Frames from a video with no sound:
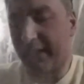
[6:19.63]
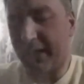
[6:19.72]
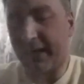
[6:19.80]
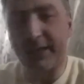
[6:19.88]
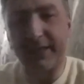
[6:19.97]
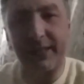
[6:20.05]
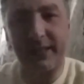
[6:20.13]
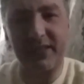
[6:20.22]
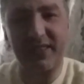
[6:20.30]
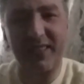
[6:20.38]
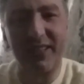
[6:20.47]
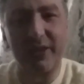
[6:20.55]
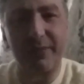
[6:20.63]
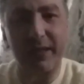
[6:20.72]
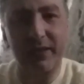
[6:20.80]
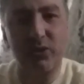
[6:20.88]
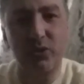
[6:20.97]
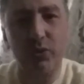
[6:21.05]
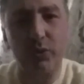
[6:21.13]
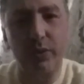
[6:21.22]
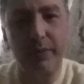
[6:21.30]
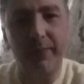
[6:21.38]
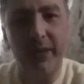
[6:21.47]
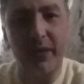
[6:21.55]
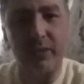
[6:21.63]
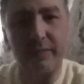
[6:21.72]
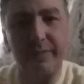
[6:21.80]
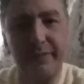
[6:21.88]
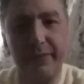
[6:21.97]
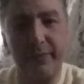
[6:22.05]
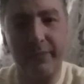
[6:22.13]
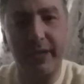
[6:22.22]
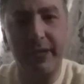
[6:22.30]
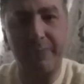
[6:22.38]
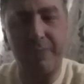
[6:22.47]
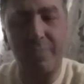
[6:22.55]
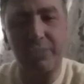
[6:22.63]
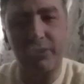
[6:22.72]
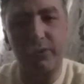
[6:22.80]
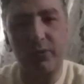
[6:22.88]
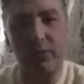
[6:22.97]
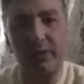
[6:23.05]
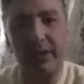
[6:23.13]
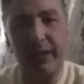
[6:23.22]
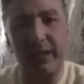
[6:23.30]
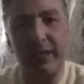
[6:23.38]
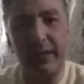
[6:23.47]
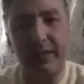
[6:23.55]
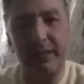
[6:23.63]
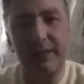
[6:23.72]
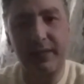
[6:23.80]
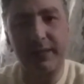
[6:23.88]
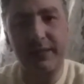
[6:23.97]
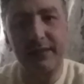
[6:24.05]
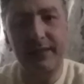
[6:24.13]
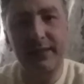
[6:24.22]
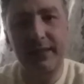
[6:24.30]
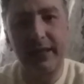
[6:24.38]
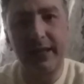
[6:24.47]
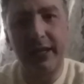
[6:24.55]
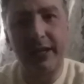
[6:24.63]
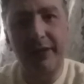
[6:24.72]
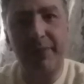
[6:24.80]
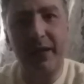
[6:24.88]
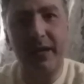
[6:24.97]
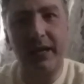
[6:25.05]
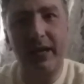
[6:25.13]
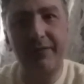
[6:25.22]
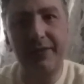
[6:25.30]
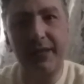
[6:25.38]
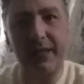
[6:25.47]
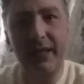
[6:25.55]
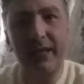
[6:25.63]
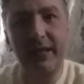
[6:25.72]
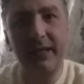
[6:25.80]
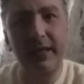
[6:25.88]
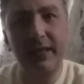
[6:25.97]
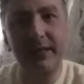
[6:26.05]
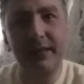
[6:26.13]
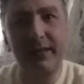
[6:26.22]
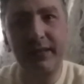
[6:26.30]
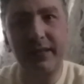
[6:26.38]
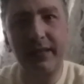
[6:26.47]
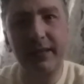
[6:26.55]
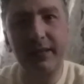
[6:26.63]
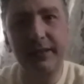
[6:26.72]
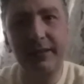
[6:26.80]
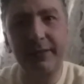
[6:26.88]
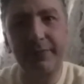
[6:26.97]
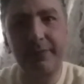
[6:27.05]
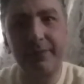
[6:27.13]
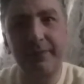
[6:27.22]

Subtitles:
Like I said, just a little bit too mellow for my personal tastes. But other than that, it's very